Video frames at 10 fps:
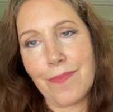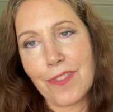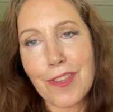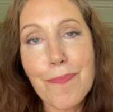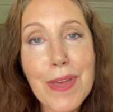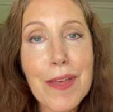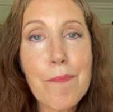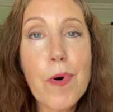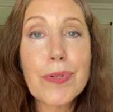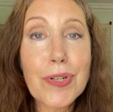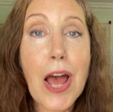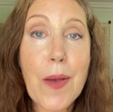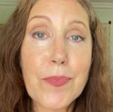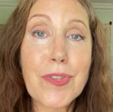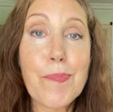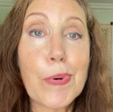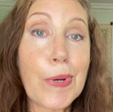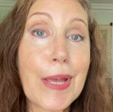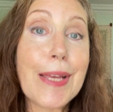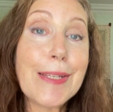to me, most times the
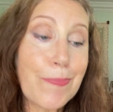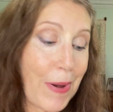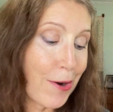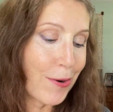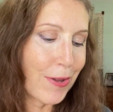book is better